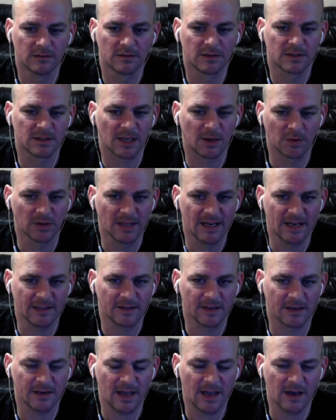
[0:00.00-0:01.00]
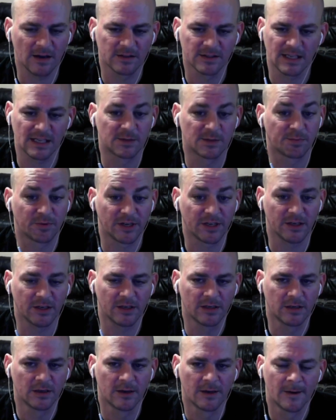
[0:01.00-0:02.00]
Like we landed it now, so that's pretty
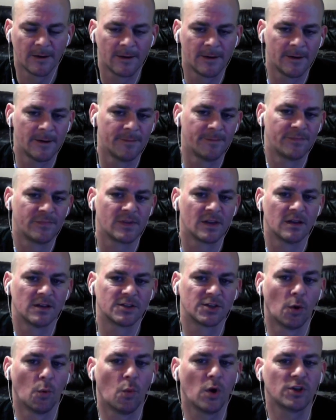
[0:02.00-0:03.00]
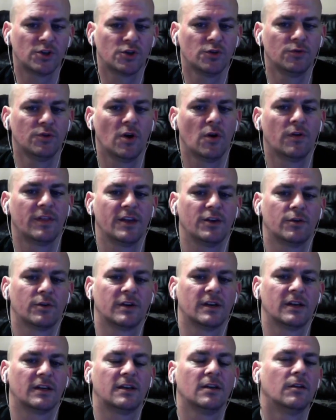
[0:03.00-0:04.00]
good. So once you know that you're going
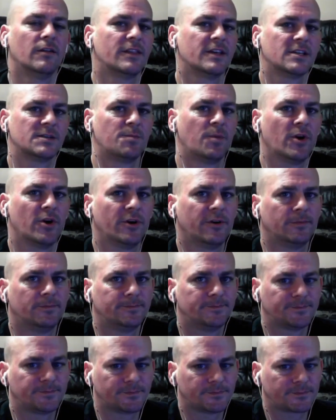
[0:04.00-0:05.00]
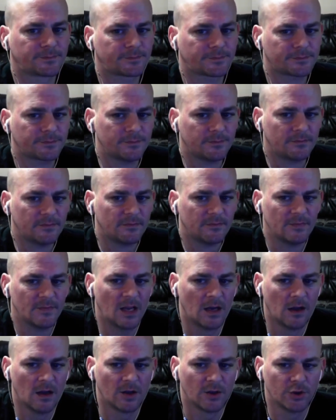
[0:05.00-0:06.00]
to kill this bird,
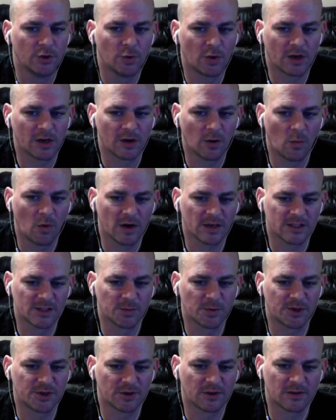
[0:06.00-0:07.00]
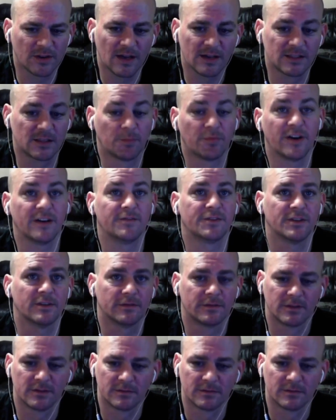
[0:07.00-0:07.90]
you are going to want to switch your clouds to Brave Shift.